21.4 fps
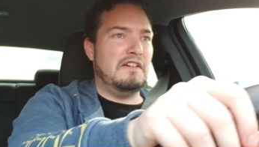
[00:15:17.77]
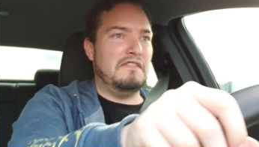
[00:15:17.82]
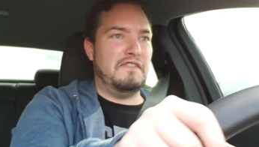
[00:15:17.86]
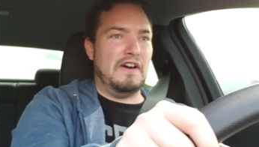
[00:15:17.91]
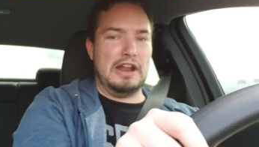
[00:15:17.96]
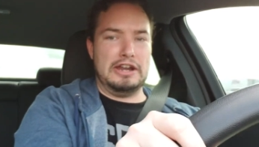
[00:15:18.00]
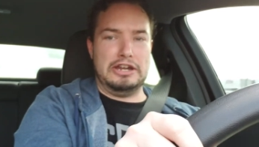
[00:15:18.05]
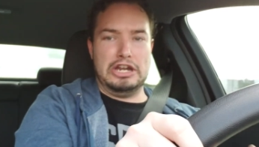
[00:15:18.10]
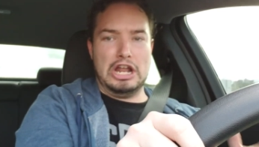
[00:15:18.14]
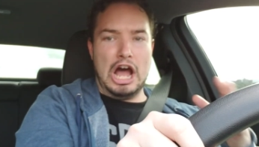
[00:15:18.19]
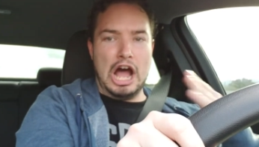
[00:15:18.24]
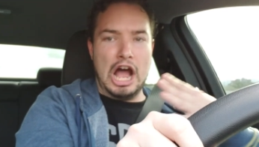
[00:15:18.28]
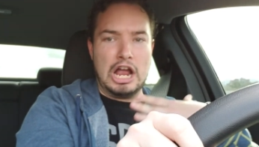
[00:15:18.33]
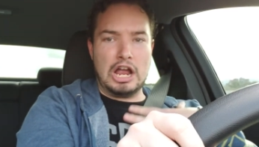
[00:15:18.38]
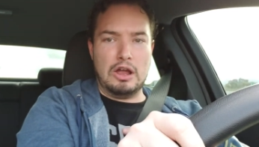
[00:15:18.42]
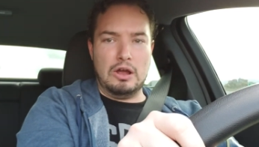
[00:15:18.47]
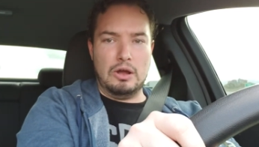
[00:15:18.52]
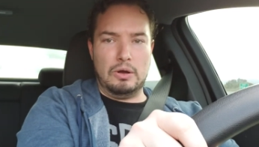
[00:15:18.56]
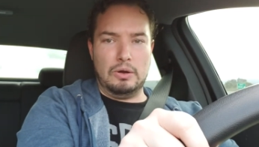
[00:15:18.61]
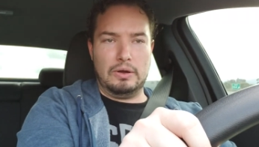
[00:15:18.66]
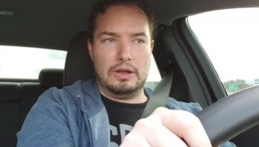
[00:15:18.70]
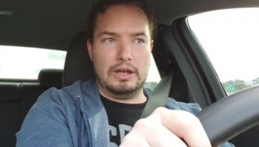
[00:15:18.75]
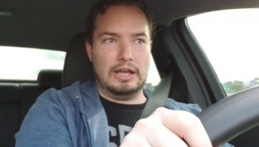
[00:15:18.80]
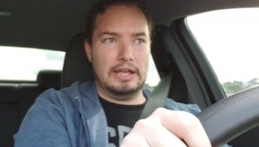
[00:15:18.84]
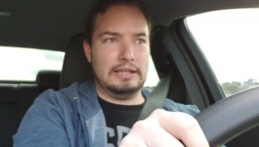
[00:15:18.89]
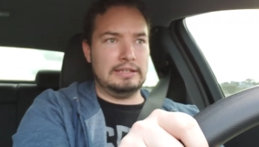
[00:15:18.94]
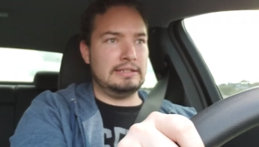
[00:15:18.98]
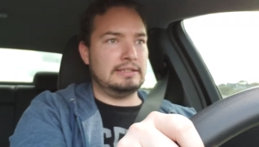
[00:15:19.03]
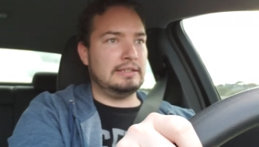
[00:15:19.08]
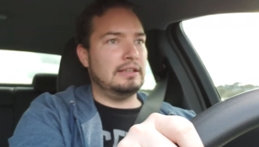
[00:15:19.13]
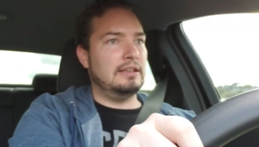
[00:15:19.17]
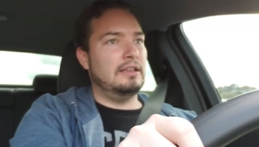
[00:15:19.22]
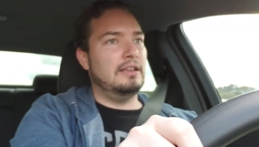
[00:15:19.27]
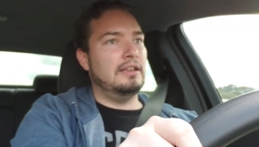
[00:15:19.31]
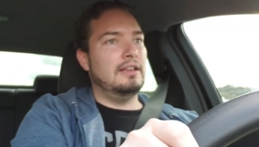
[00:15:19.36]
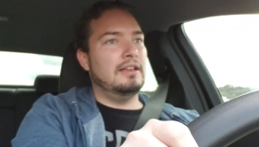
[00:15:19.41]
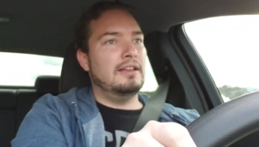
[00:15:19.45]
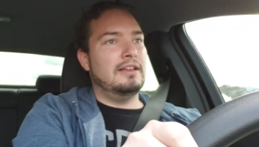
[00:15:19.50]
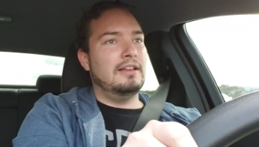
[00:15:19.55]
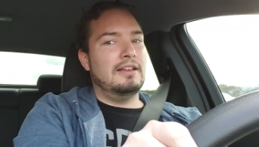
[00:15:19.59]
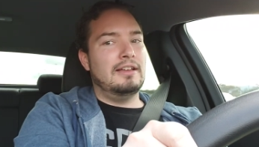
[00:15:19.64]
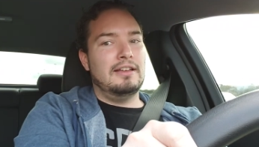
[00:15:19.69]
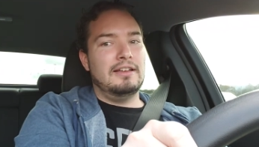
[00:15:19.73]
Fandango, guys.
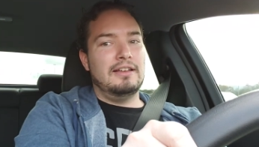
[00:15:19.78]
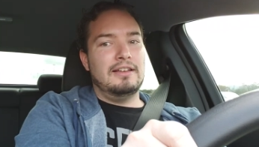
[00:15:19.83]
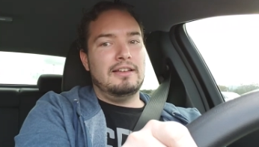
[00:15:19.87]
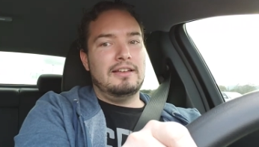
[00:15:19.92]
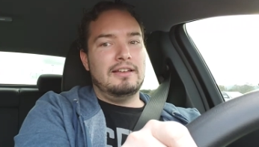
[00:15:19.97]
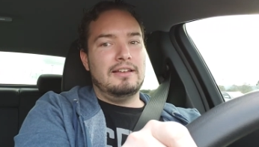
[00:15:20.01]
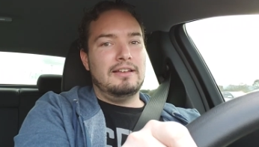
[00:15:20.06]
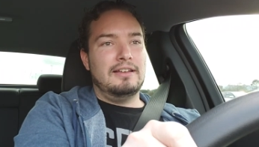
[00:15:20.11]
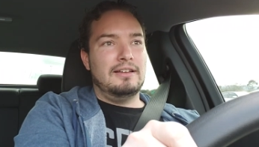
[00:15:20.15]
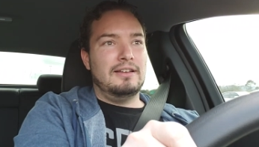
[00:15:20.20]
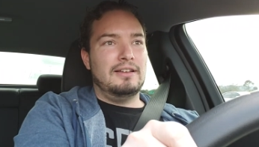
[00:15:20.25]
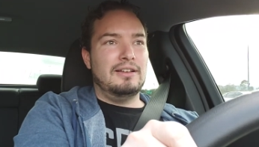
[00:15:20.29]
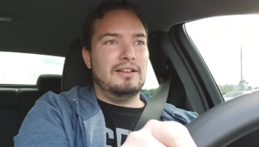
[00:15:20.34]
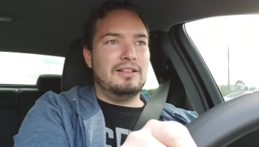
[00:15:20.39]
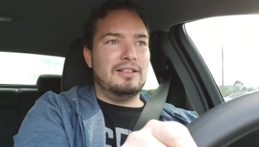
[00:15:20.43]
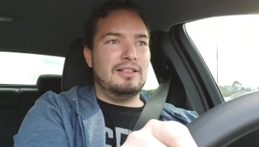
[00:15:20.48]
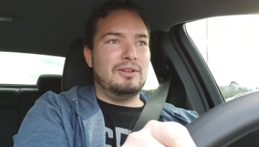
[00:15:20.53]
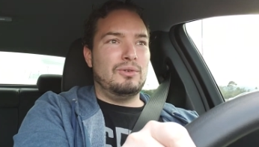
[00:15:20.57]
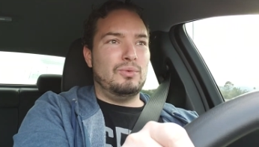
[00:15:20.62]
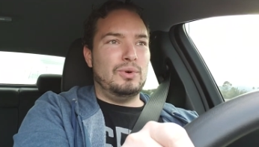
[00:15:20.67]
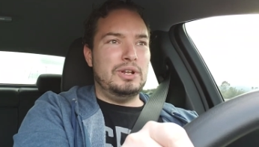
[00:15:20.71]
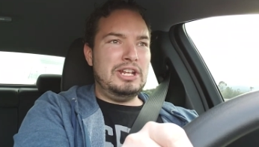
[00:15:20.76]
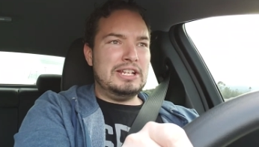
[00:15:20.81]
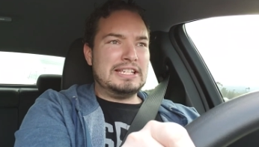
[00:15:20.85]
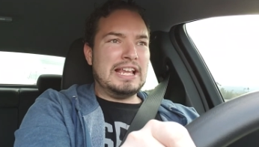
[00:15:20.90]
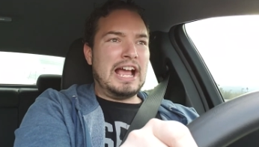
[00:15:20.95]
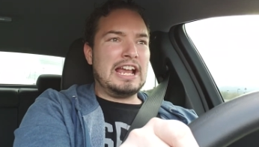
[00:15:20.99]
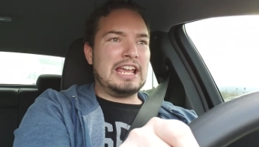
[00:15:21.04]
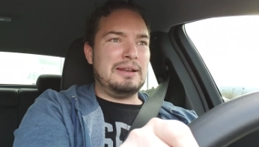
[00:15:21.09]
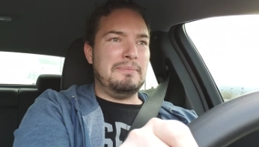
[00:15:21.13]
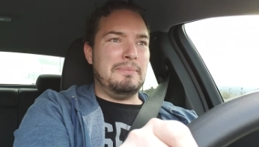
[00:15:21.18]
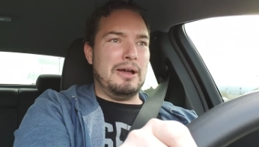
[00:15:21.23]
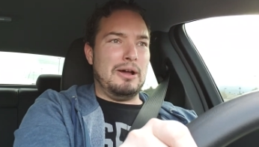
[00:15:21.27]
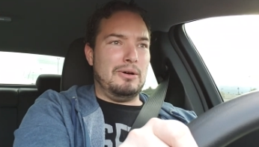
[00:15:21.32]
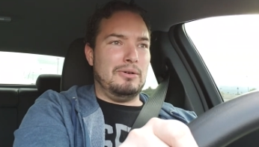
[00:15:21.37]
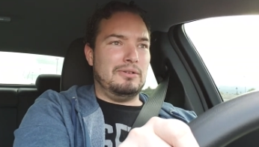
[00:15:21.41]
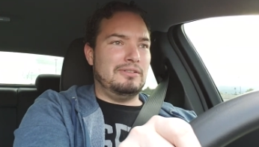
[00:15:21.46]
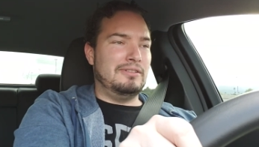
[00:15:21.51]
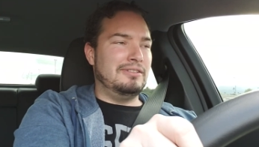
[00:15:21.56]
What are you talking about?